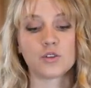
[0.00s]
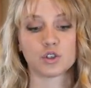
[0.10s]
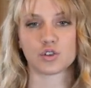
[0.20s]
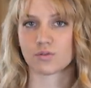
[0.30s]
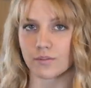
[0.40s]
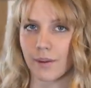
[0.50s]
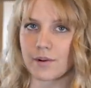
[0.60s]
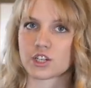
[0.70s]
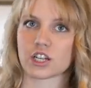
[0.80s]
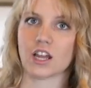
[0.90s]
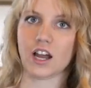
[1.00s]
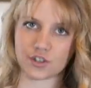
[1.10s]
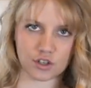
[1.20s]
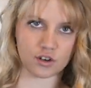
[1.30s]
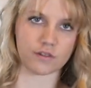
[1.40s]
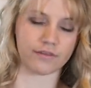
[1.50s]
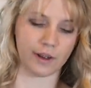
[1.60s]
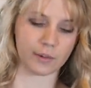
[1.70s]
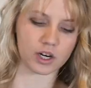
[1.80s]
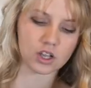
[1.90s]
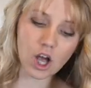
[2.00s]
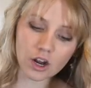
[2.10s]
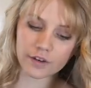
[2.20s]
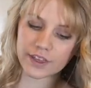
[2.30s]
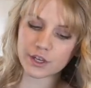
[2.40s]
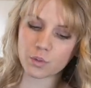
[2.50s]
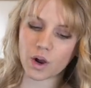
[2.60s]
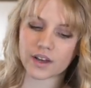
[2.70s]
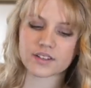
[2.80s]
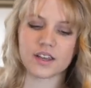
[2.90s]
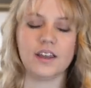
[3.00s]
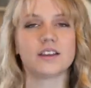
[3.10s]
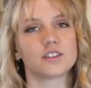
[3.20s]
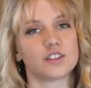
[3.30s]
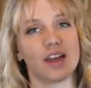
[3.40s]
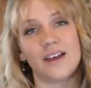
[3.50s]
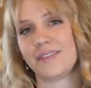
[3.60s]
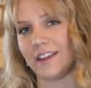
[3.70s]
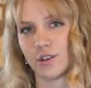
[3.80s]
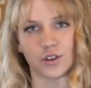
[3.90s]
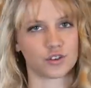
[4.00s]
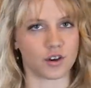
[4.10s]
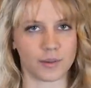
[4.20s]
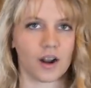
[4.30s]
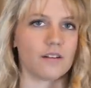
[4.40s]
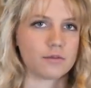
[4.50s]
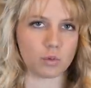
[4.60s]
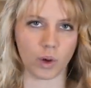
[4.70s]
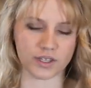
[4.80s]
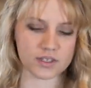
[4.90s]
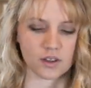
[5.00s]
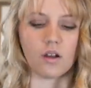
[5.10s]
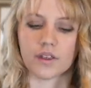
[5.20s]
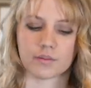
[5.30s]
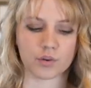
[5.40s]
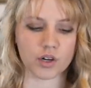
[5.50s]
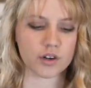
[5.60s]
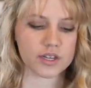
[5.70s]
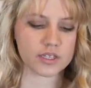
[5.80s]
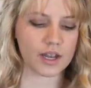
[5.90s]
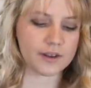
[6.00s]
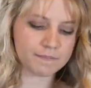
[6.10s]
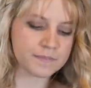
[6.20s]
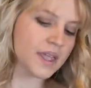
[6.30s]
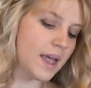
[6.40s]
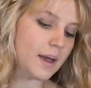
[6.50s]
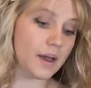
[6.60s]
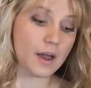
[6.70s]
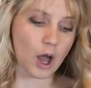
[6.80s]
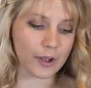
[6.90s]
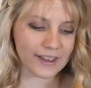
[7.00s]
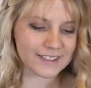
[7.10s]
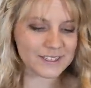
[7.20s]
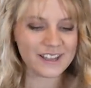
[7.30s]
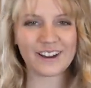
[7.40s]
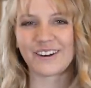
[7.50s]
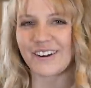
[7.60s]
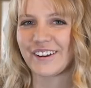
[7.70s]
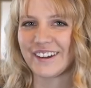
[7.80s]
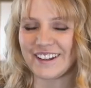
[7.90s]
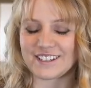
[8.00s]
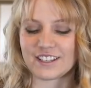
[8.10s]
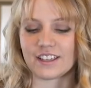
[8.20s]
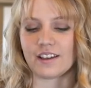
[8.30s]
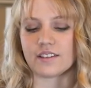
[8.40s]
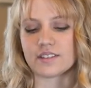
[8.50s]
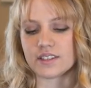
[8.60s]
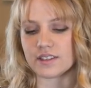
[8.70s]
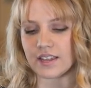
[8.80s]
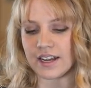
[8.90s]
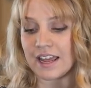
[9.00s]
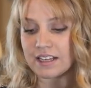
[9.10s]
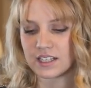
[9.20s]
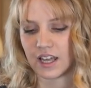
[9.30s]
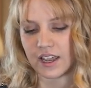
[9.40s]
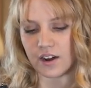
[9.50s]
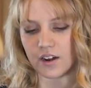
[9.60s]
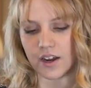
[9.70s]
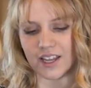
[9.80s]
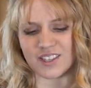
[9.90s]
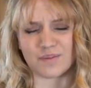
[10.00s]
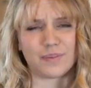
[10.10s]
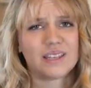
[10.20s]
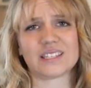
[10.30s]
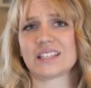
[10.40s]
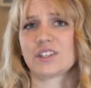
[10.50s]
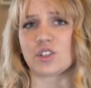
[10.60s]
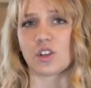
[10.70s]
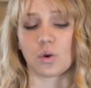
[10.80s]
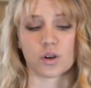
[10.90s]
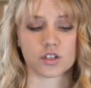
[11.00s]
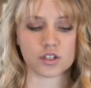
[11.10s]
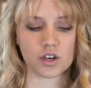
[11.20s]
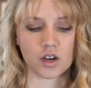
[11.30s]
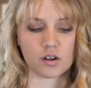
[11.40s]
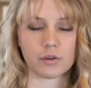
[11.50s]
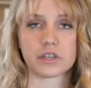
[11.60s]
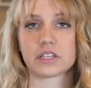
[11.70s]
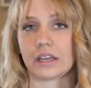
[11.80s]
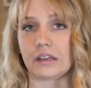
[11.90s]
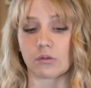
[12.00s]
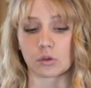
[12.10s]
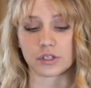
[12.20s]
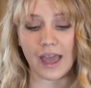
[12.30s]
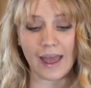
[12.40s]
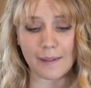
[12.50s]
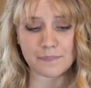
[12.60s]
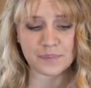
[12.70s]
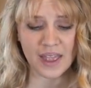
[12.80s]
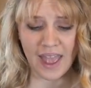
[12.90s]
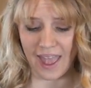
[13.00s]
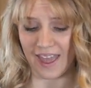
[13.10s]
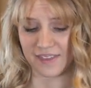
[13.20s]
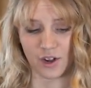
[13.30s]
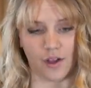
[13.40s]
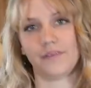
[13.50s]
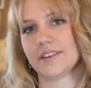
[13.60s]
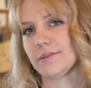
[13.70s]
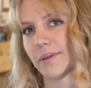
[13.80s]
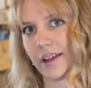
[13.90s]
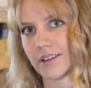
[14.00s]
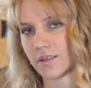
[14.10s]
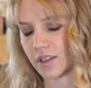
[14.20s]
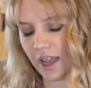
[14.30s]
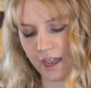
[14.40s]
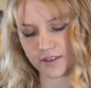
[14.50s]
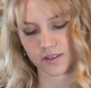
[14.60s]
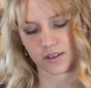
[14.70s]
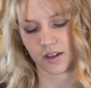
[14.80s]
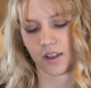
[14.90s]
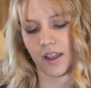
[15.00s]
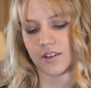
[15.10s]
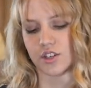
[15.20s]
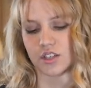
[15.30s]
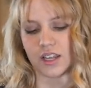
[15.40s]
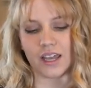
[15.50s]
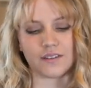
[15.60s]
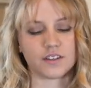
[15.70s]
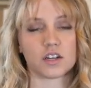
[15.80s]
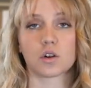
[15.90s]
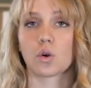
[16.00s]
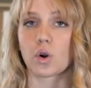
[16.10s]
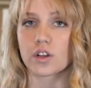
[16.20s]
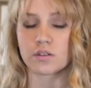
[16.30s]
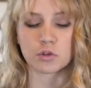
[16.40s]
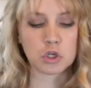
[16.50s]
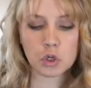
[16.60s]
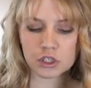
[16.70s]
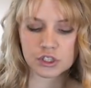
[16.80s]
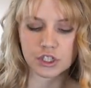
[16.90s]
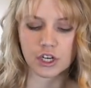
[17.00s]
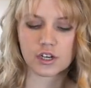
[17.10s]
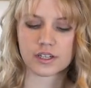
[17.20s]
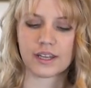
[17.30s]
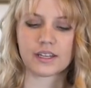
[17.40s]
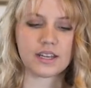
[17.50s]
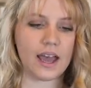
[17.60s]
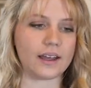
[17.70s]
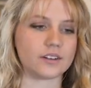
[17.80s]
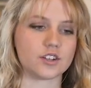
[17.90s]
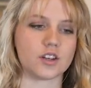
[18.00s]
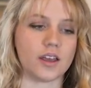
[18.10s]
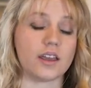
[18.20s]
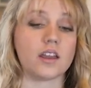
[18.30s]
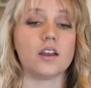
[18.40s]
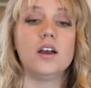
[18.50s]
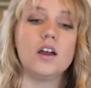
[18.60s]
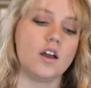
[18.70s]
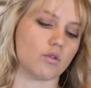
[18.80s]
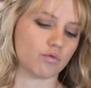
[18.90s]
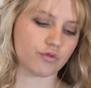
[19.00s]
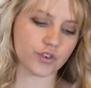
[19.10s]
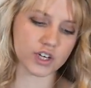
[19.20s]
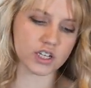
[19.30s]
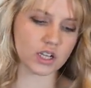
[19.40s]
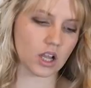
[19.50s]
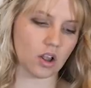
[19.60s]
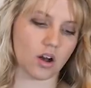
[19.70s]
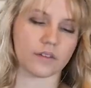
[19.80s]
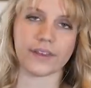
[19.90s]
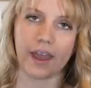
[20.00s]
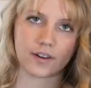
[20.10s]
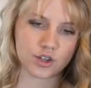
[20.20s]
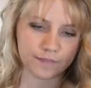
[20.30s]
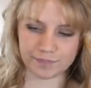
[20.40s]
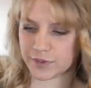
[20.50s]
So just remember to cut your fabric longer than you want, and then you can trim it off once all the embroidery is done. Okay, so going on to the next layer, it's basically just a gourd skirt with a tiny rolled hem. And then on this one, I just guessed, and again, just kind of did a gourd shorter skirt and attached a frill along the edge.